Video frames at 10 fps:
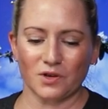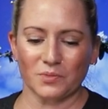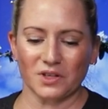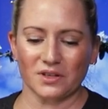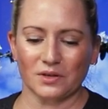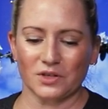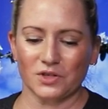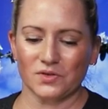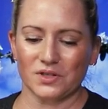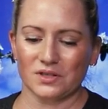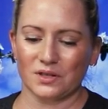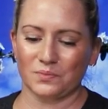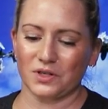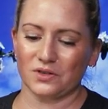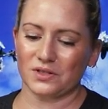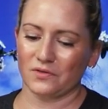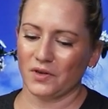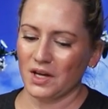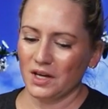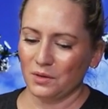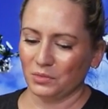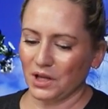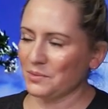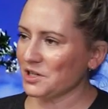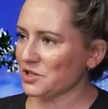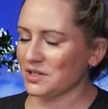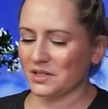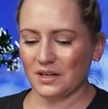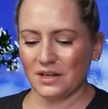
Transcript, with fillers: formula that reduces the appearance of blemishes